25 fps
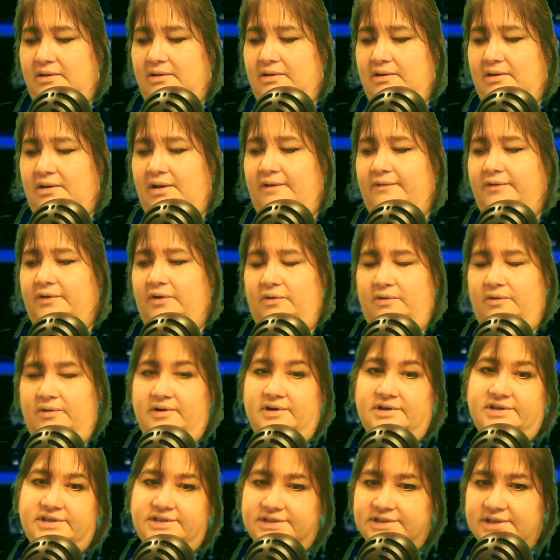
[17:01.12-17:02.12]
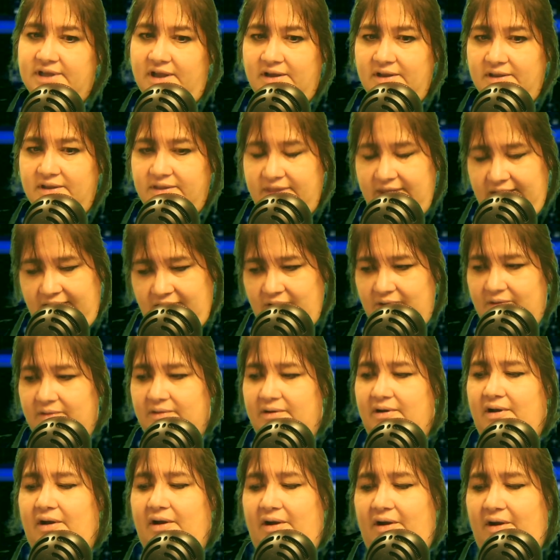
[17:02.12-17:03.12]
of course, there
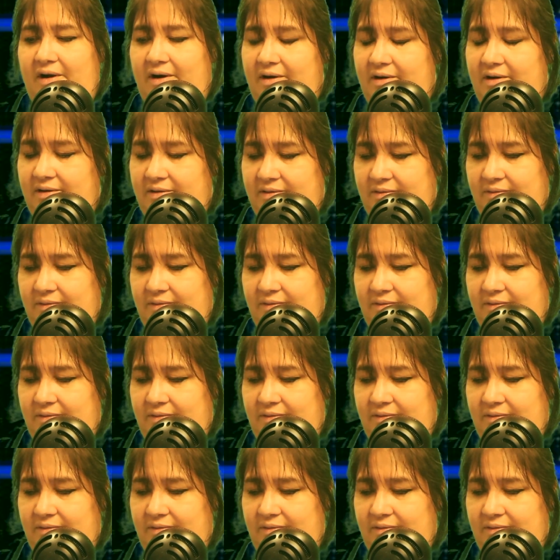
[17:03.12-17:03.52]
are